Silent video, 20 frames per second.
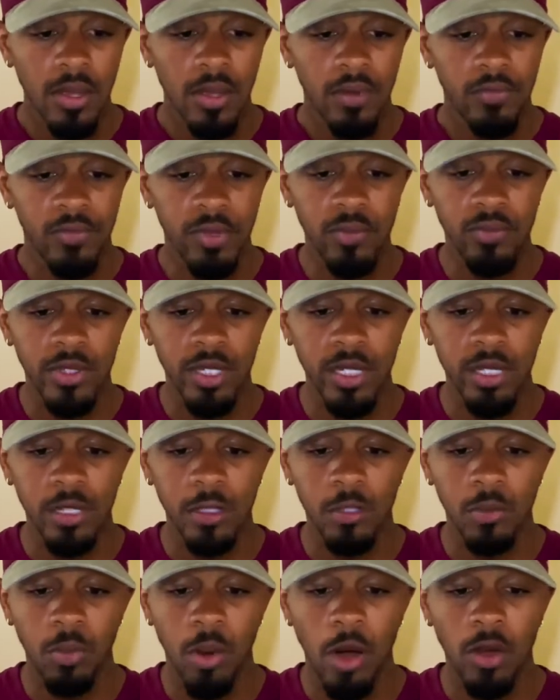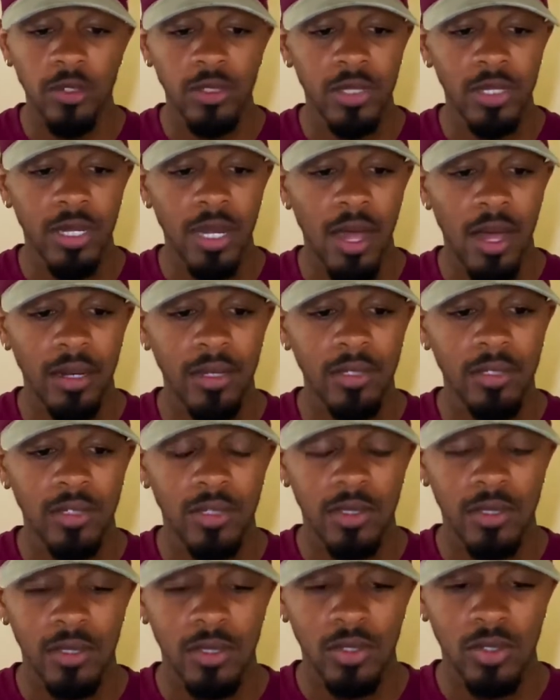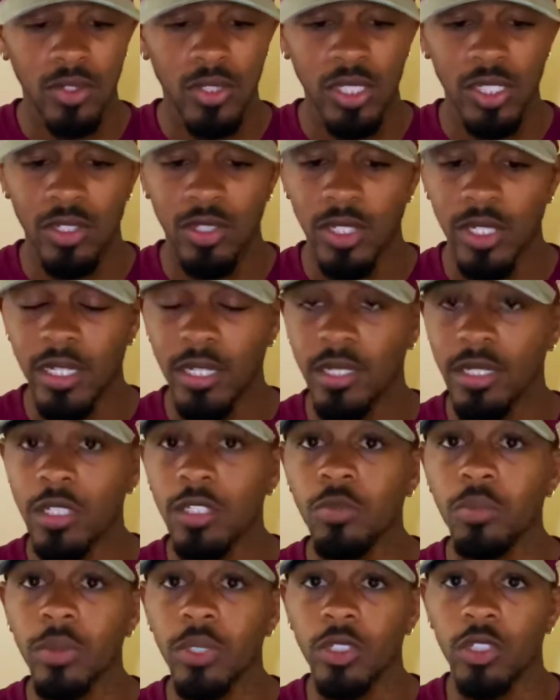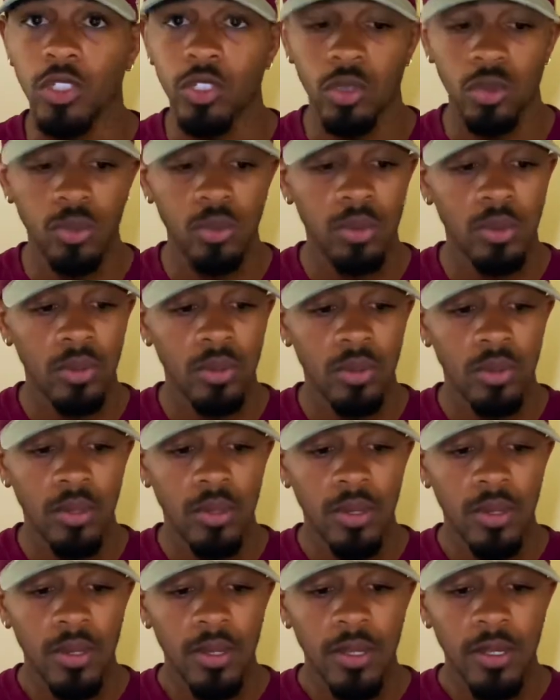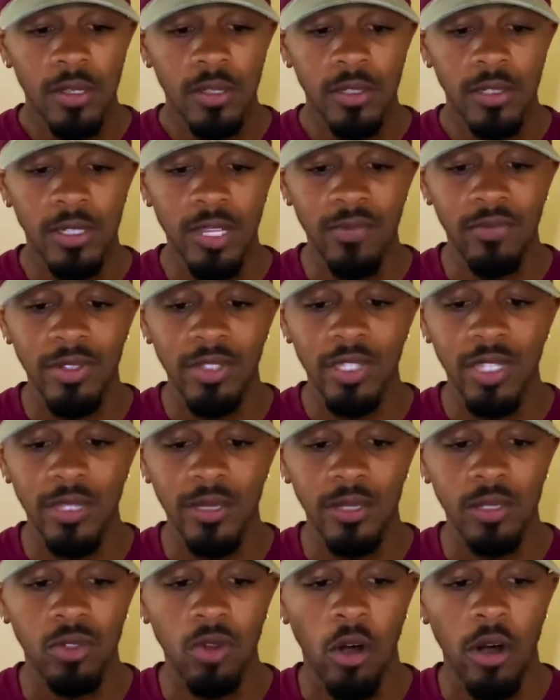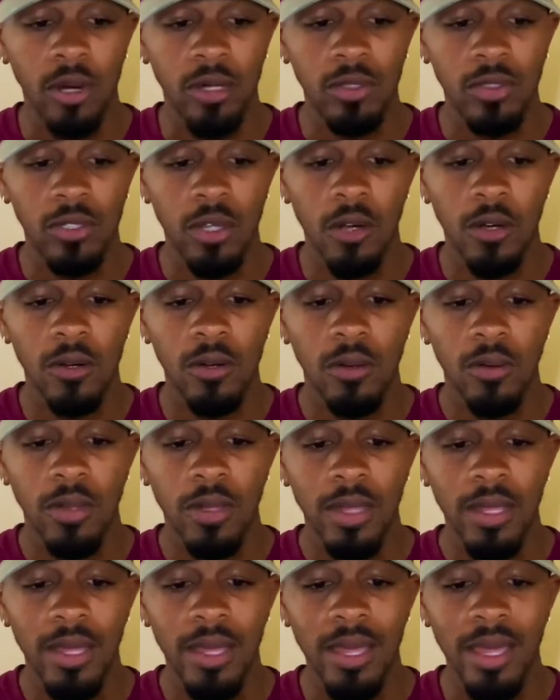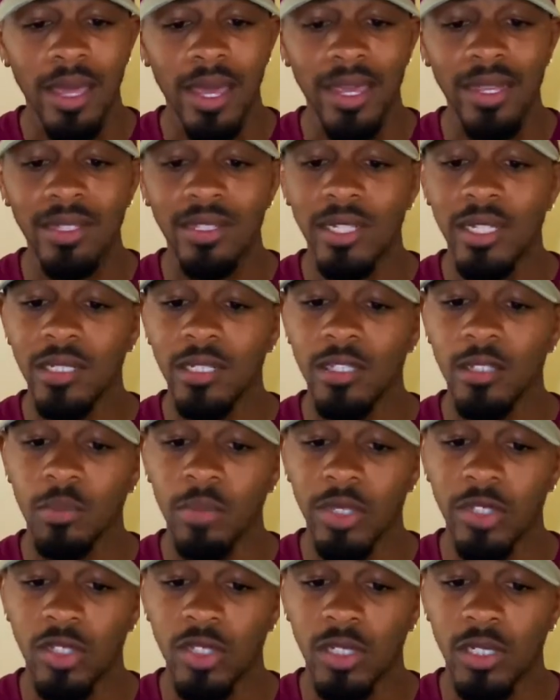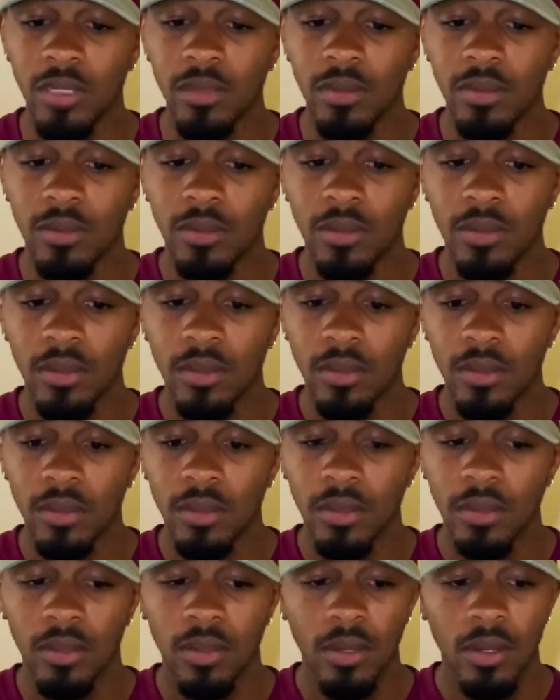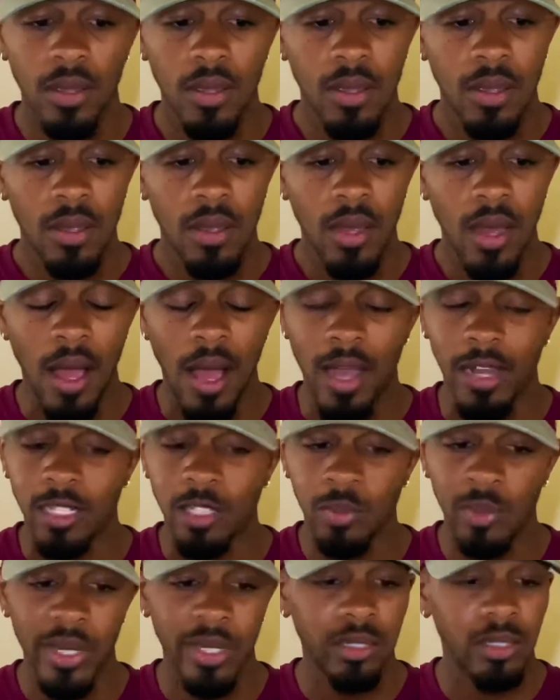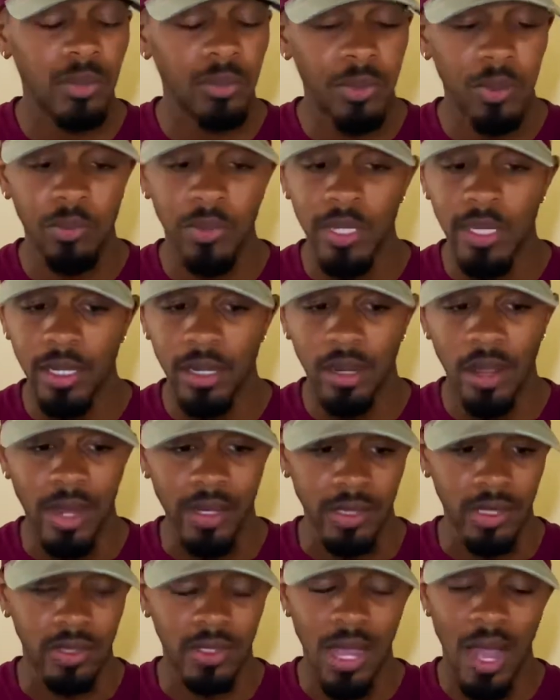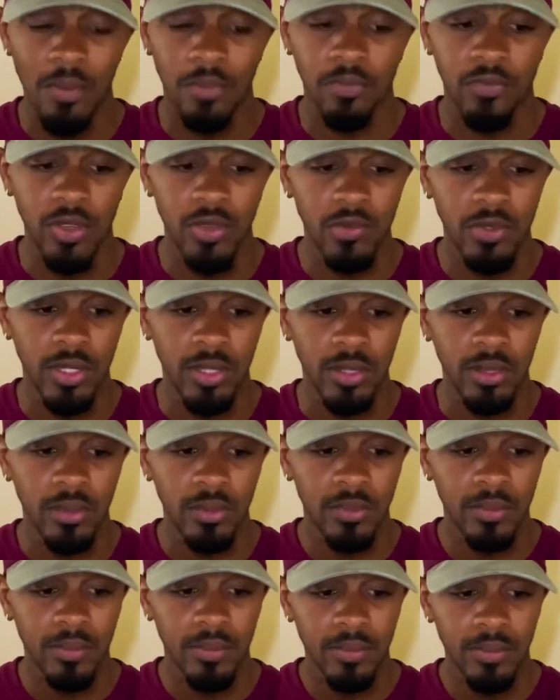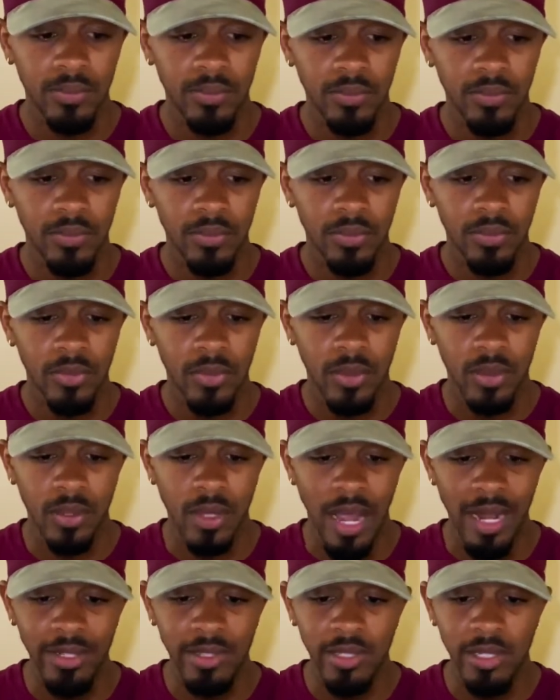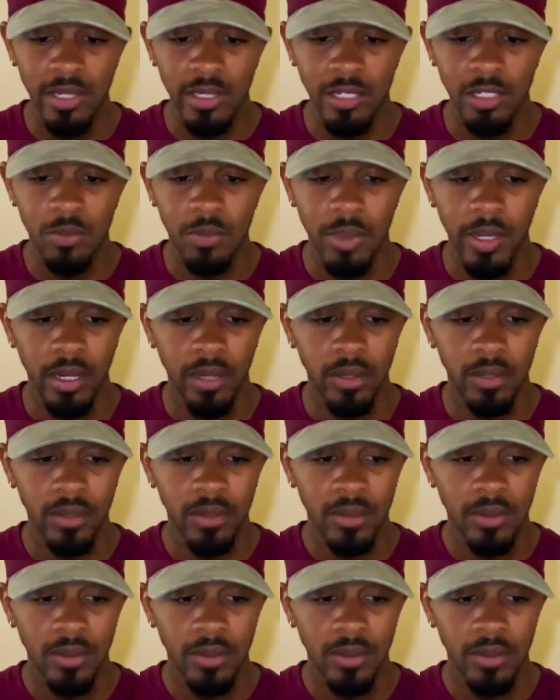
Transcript: 15 is Boston College. 16 is Mizzou. 17 is Arkansas. 18 is Michigan. I expect them to be in like the top 15. 19 is Baylor.